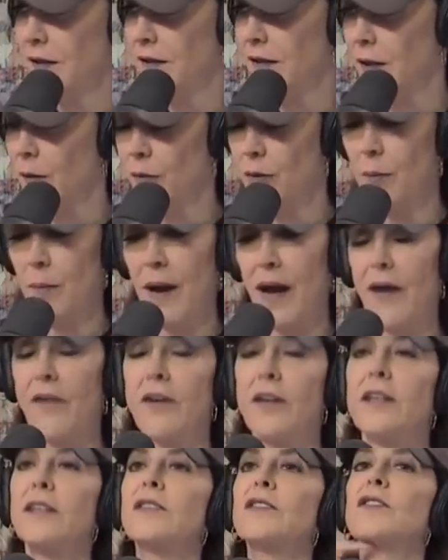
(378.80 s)
thing with a
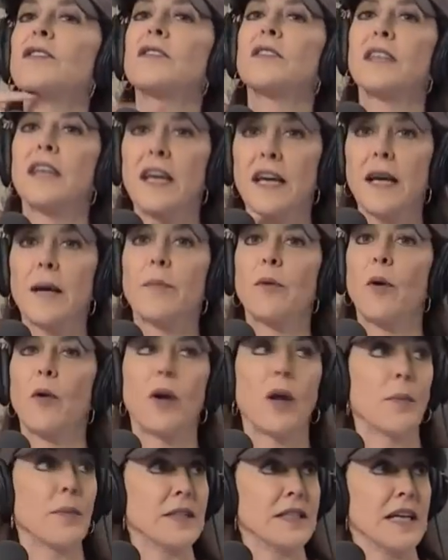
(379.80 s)
mallet, it's just like it kept
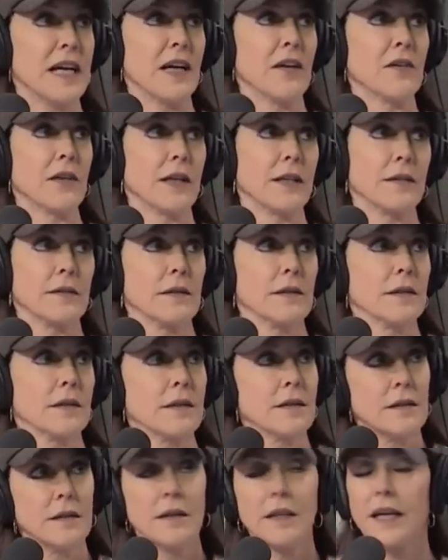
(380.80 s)
going up and down like
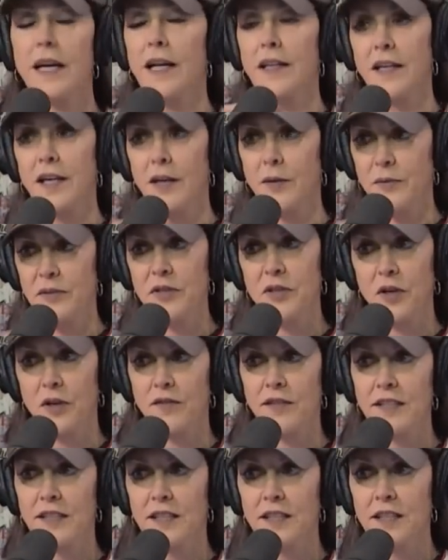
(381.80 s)
like I think he was oh,
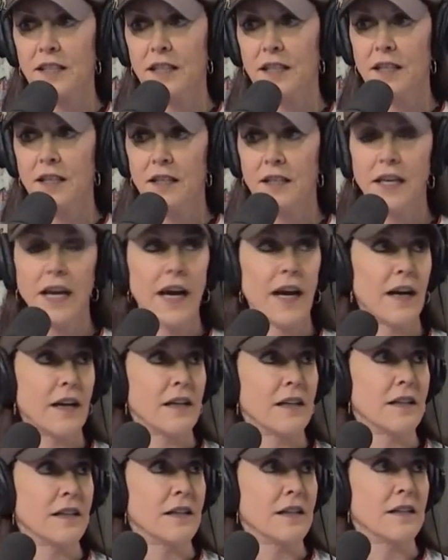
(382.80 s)
nervous. like a man, yeah,
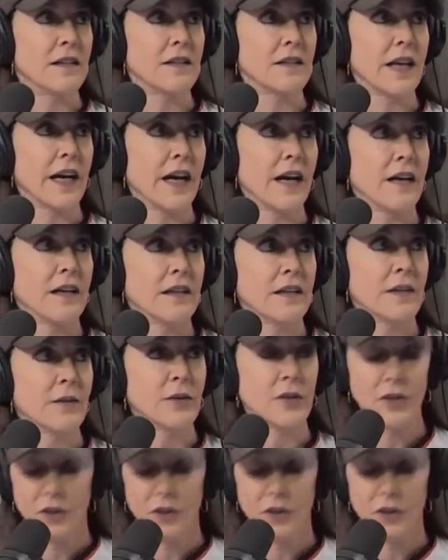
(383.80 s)
Fester. yeah, he was